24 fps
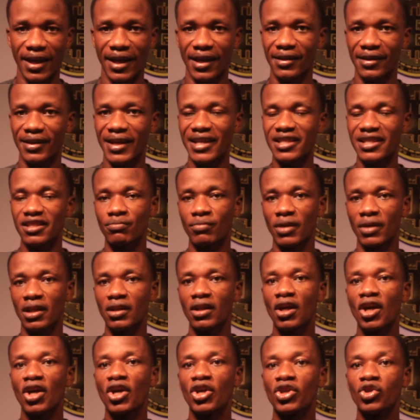and that means
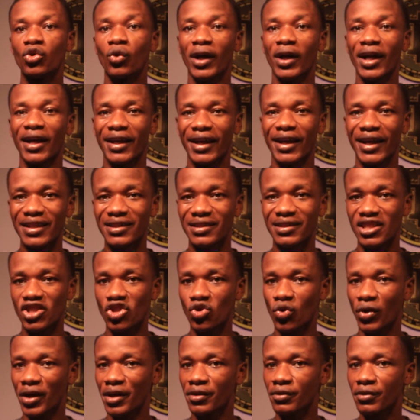you can get this
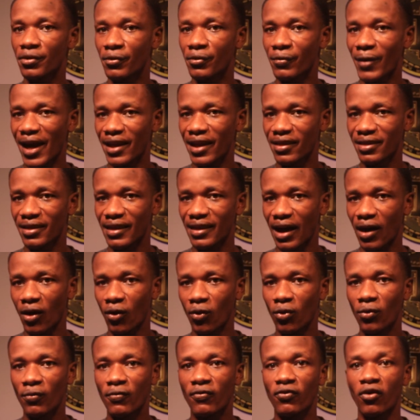token right
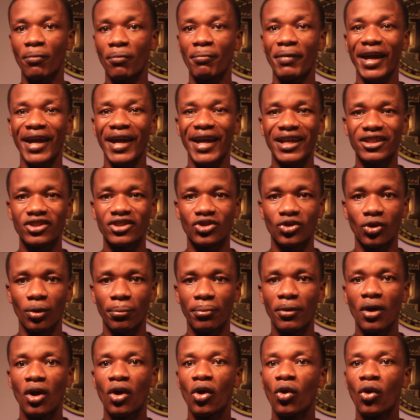now from airdrop